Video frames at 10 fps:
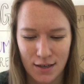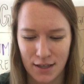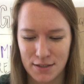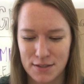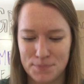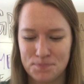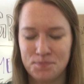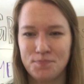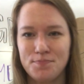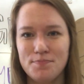Nice.
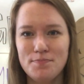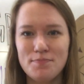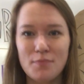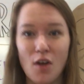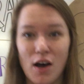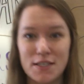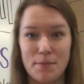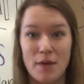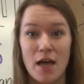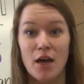
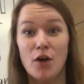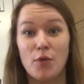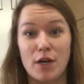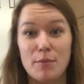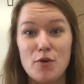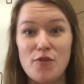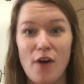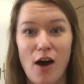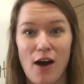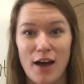Awesome. We're gonna move
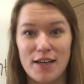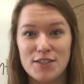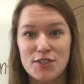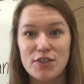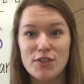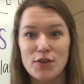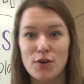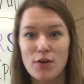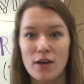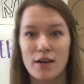on
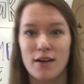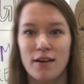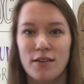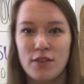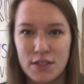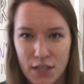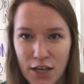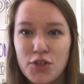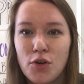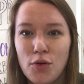to the
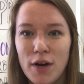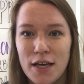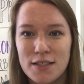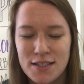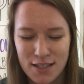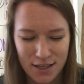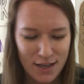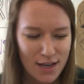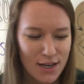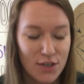sagittal crest.
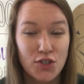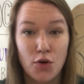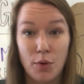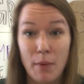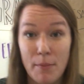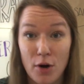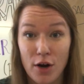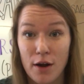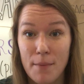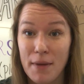So
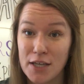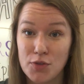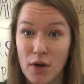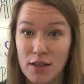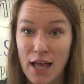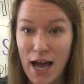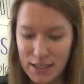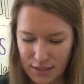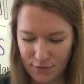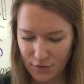remember, back to our
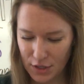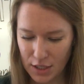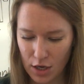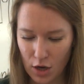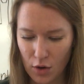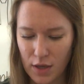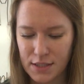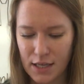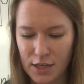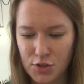last video, a
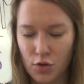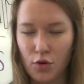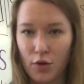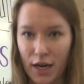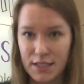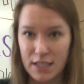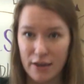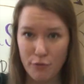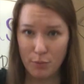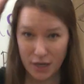sagittal crest,
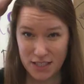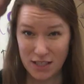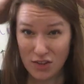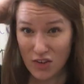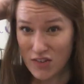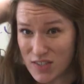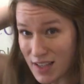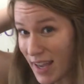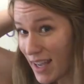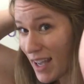if present, looks
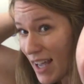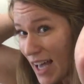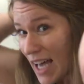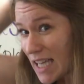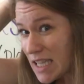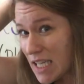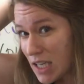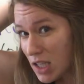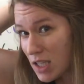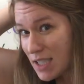like a
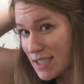little